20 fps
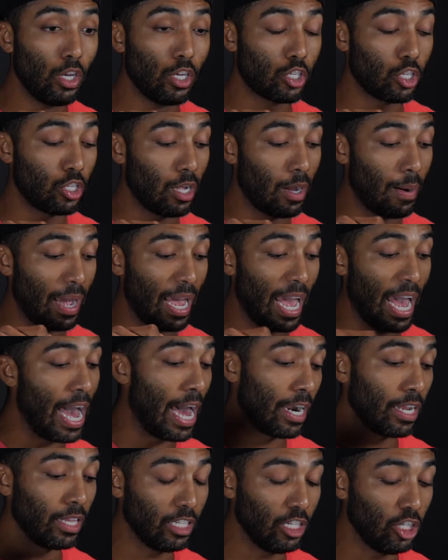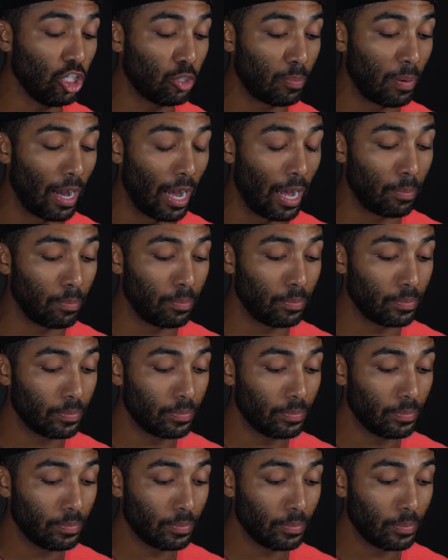So now I add a leash pop,
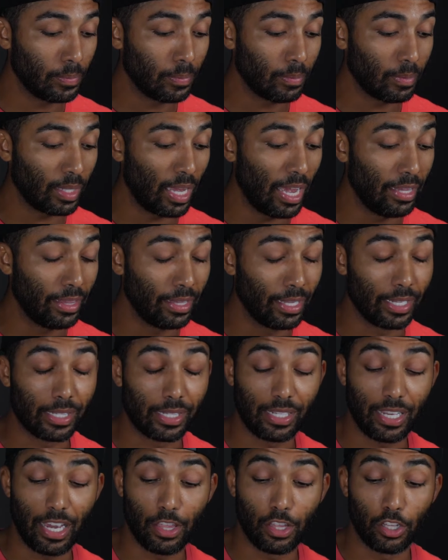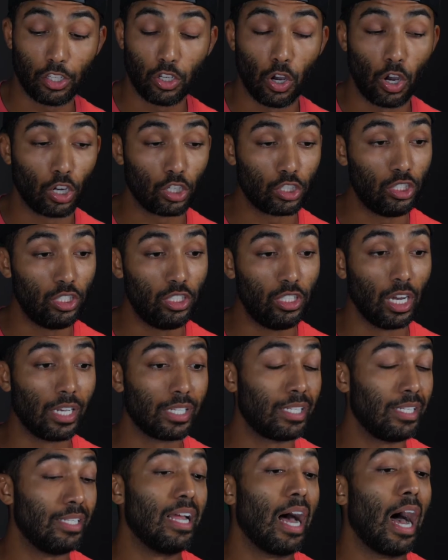and let's say the dog
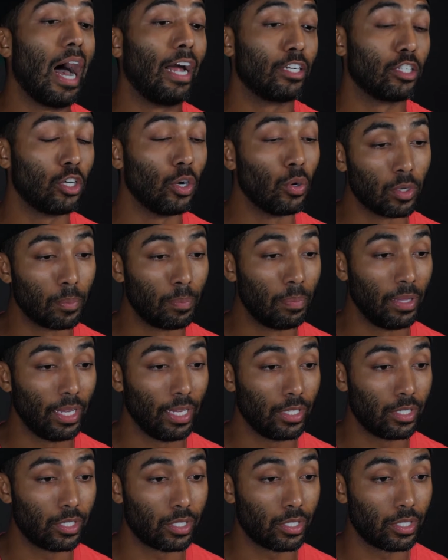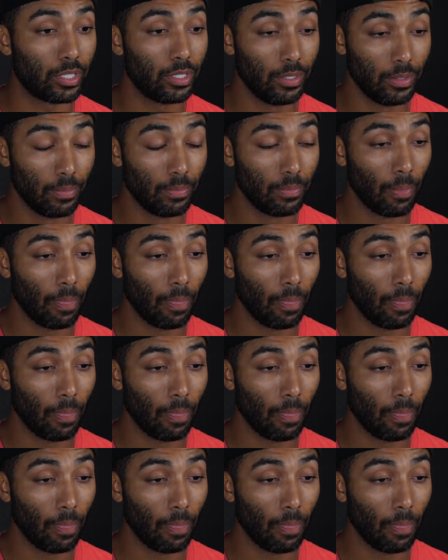does not go to place.